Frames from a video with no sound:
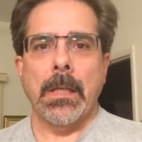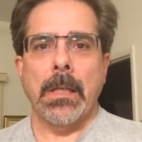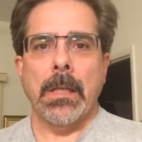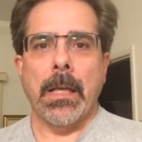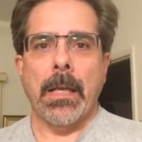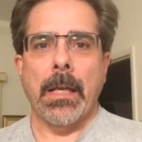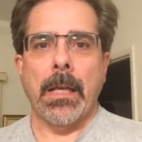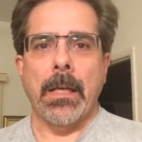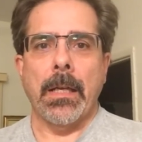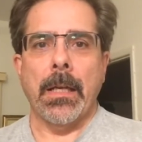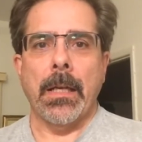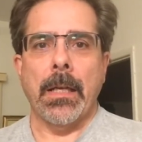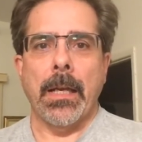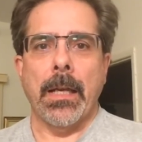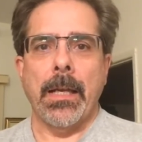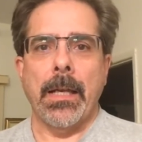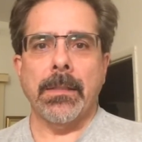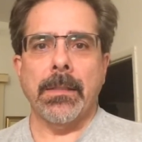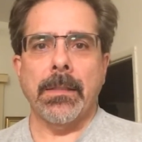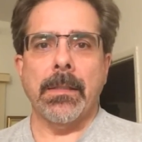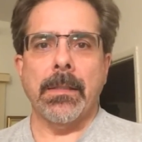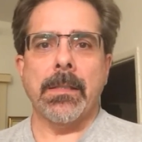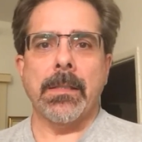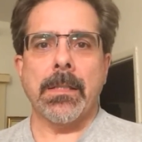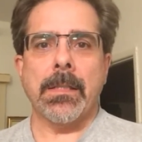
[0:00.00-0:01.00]

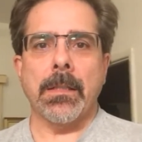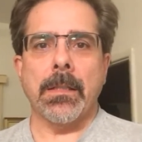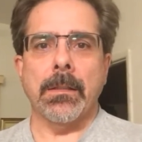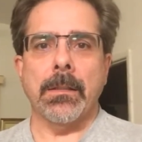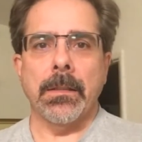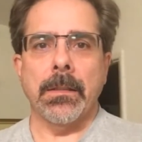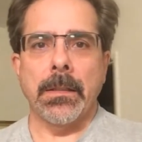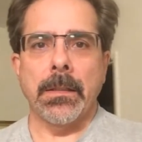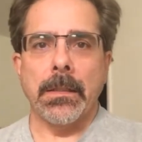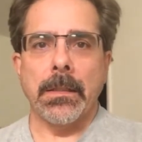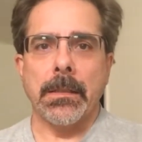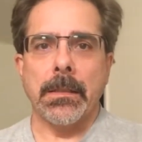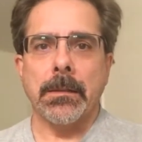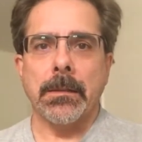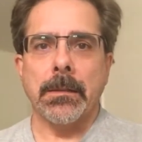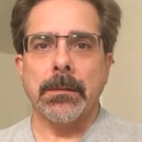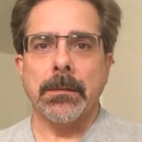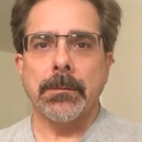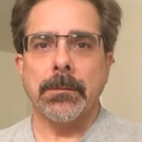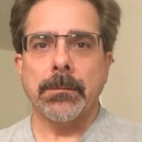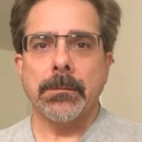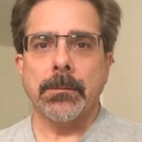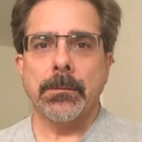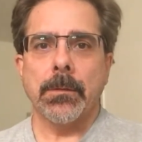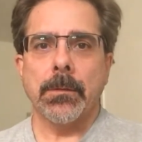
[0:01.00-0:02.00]
Antonin Scalia
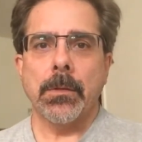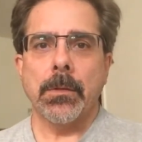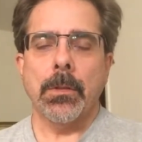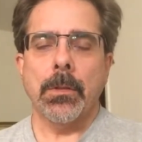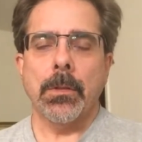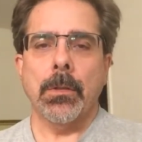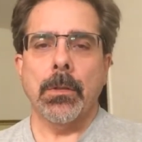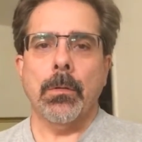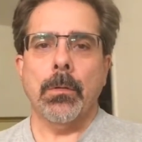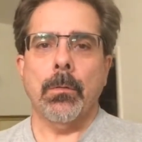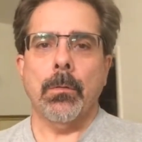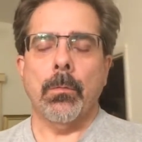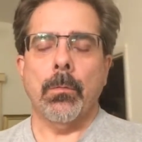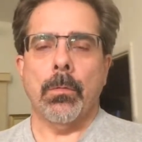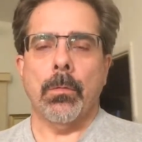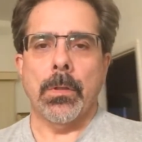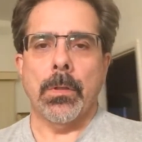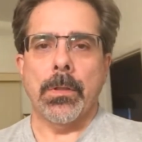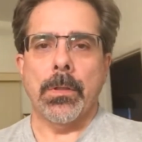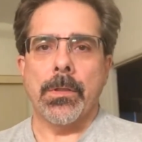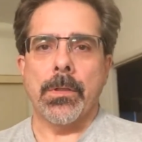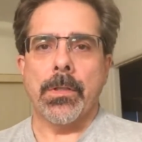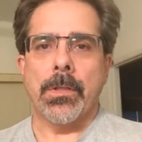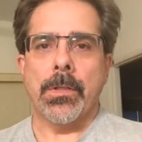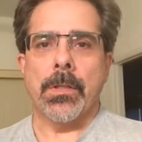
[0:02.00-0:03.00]

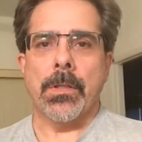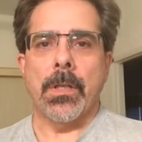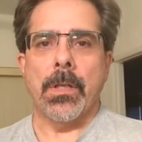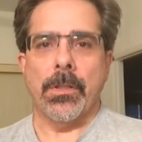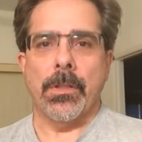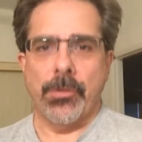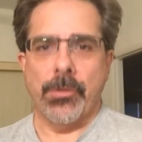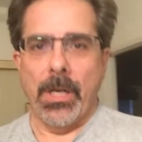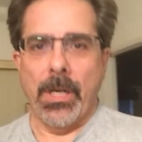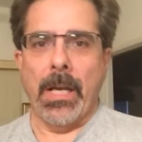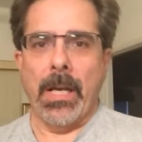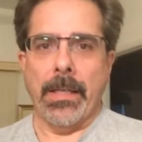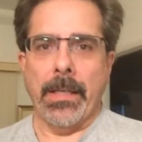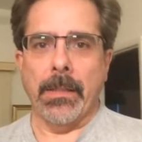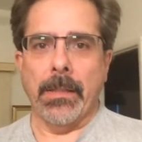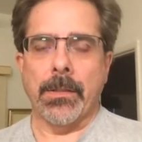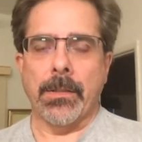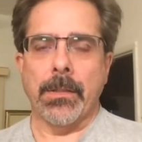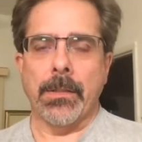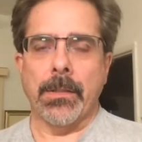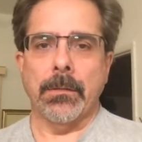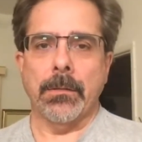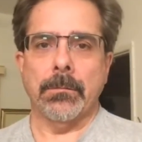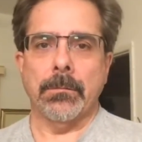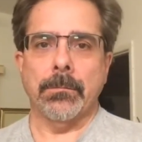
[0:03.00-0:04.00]
was a
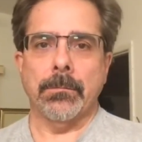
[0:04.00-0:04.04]
giant.